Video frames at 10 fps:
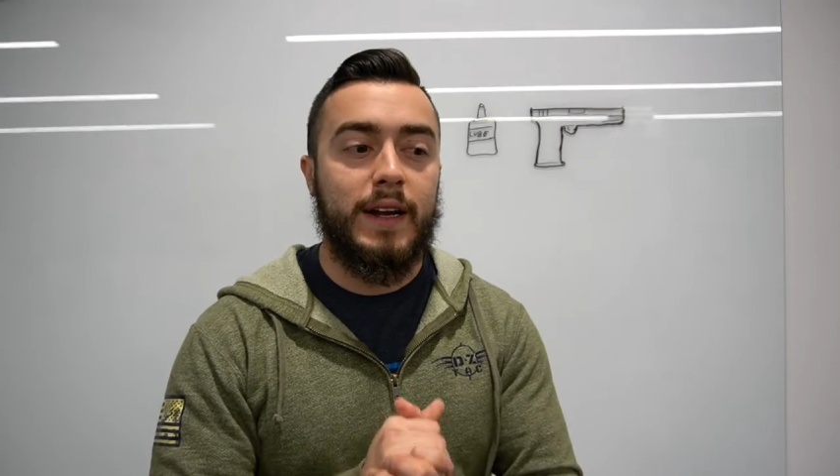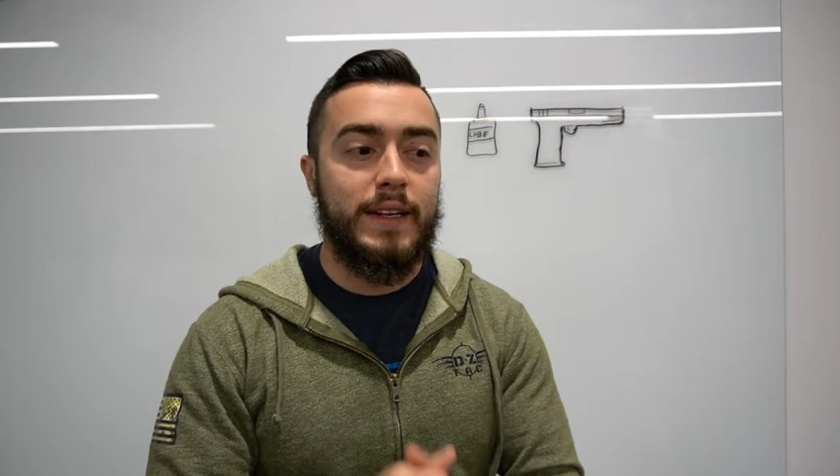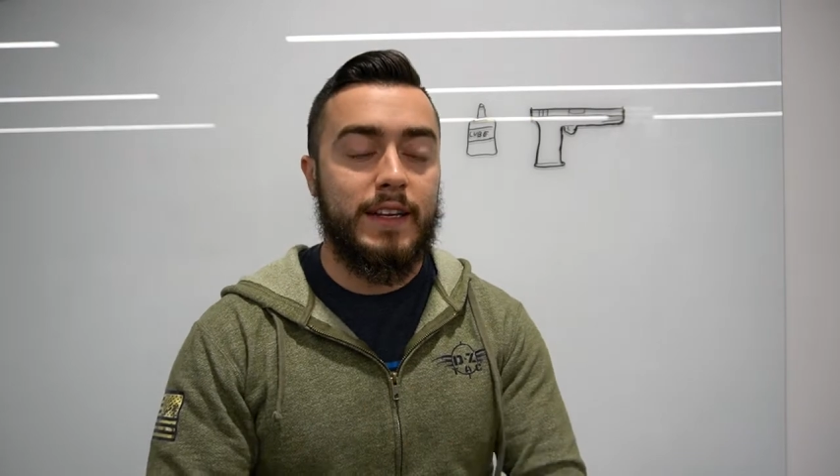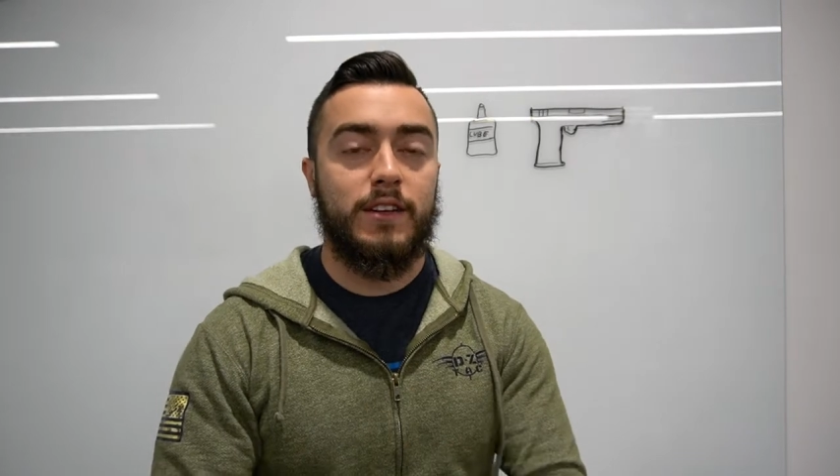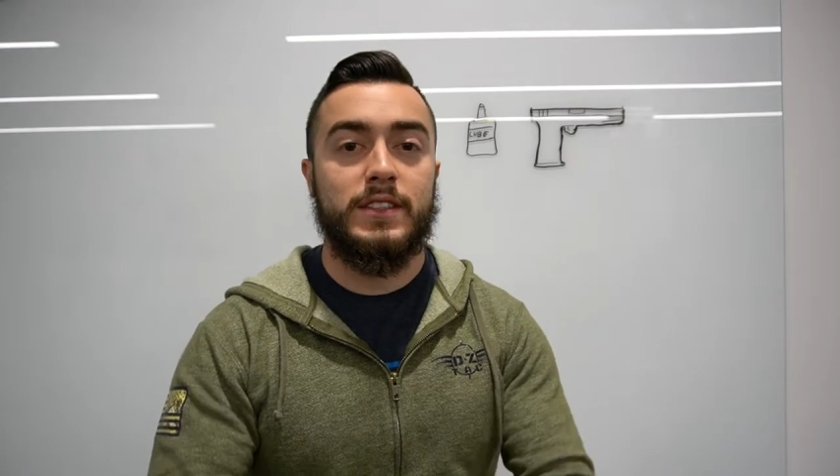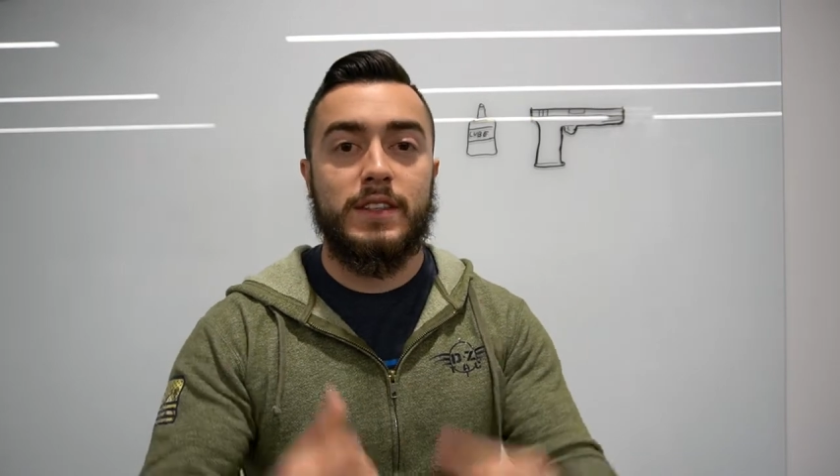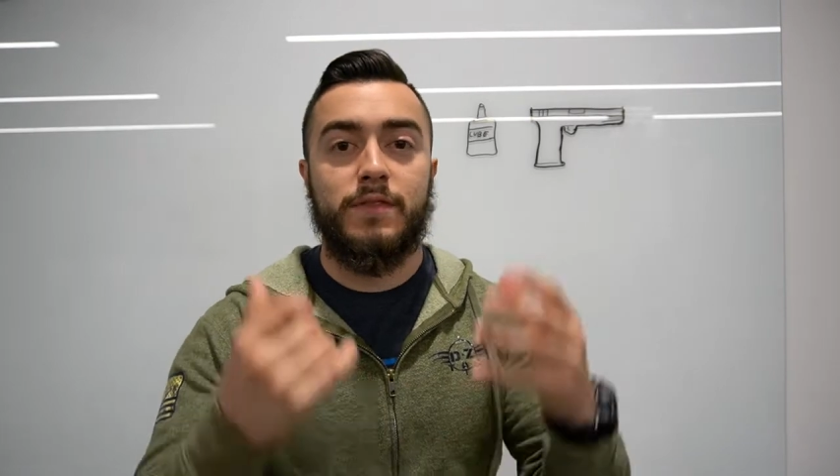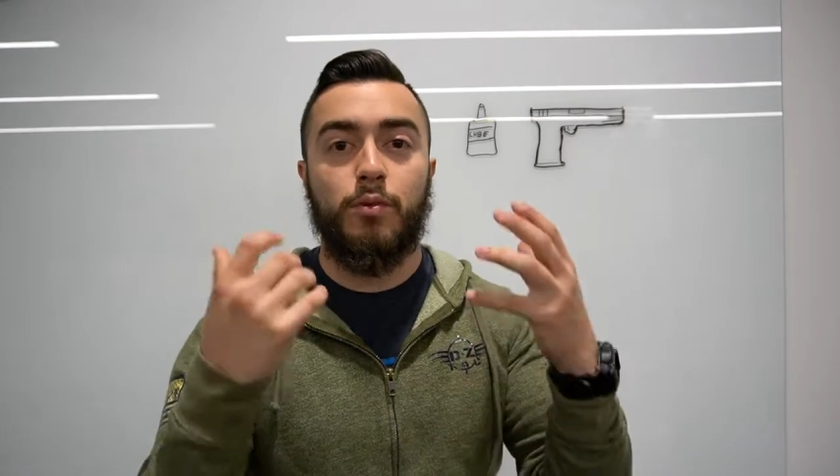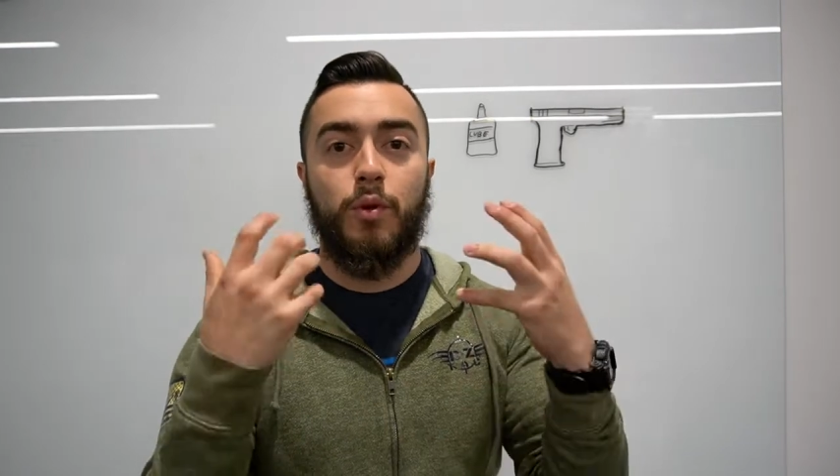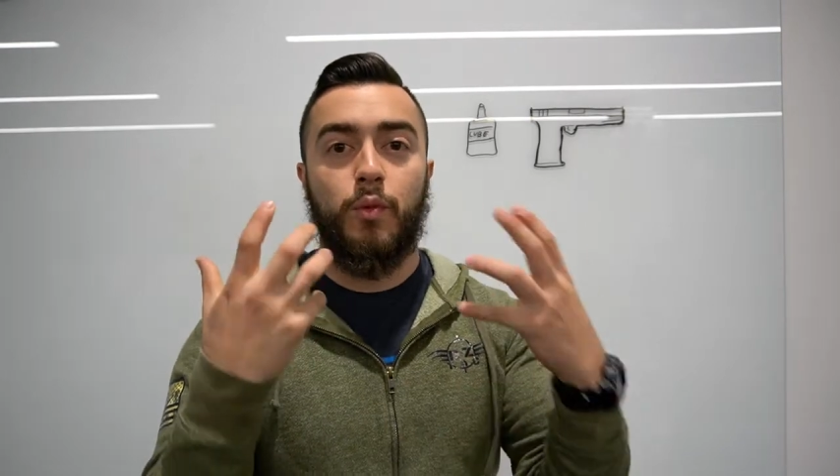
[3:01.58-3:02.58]
here is if
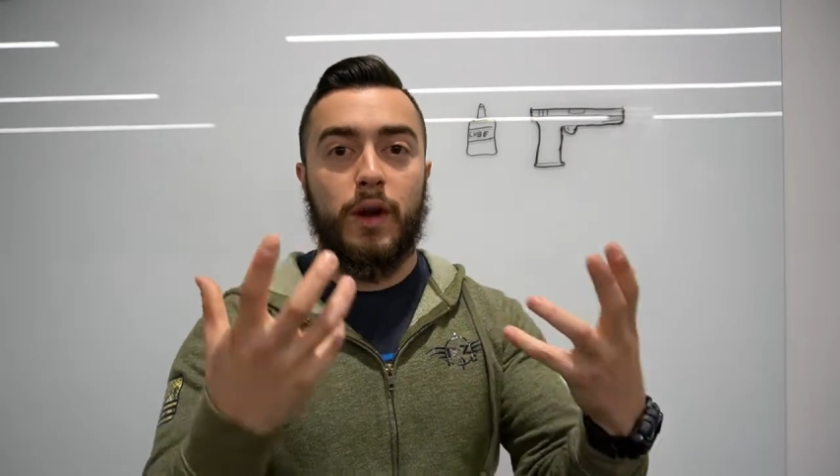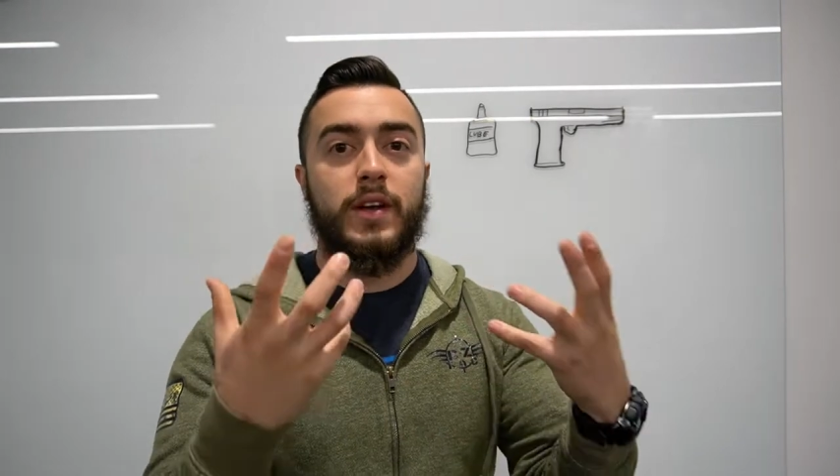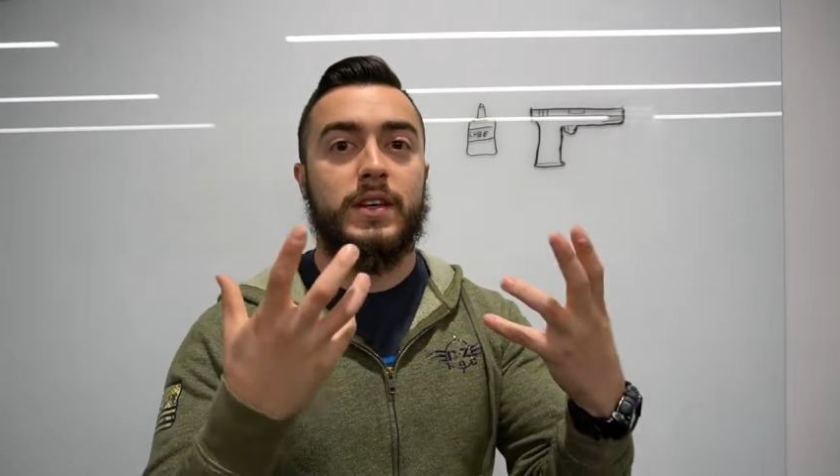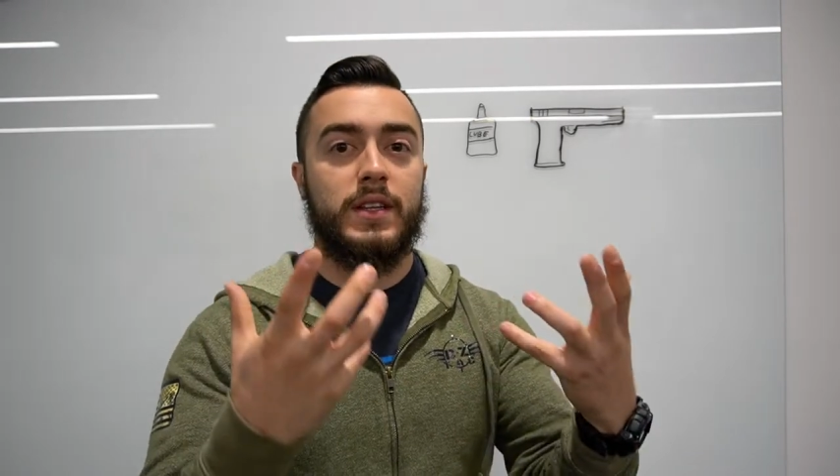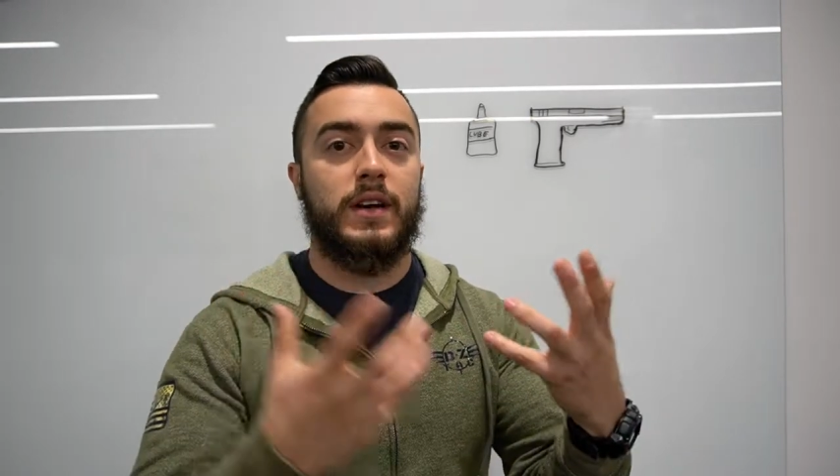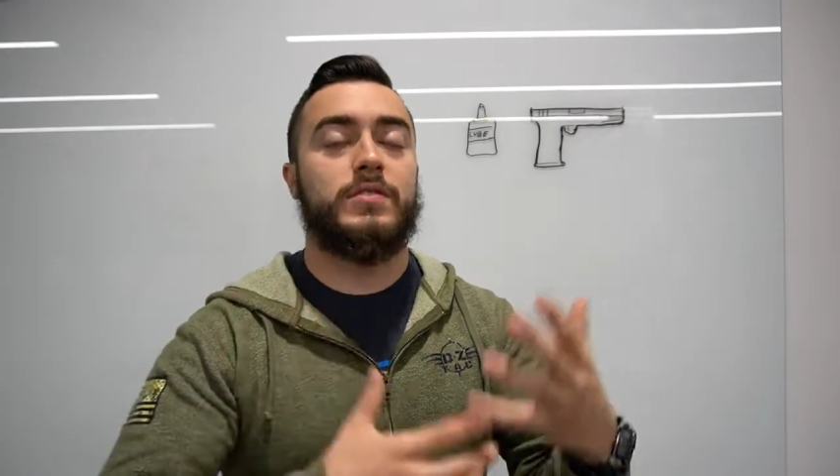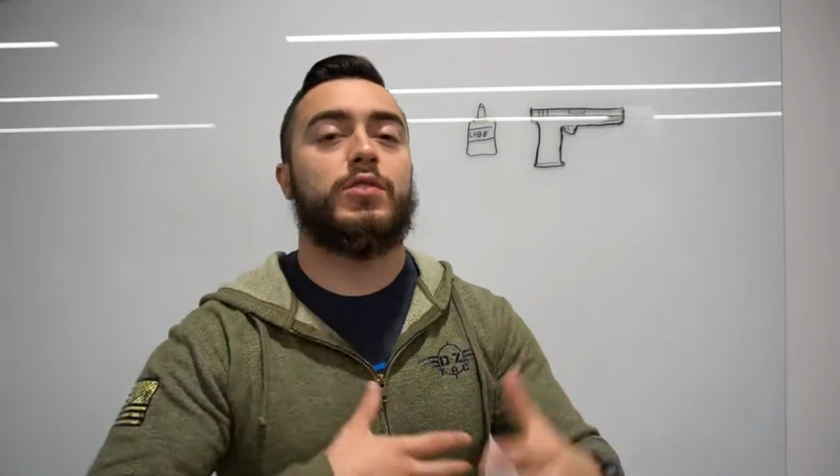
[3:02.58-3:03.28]
you are wearing gloves,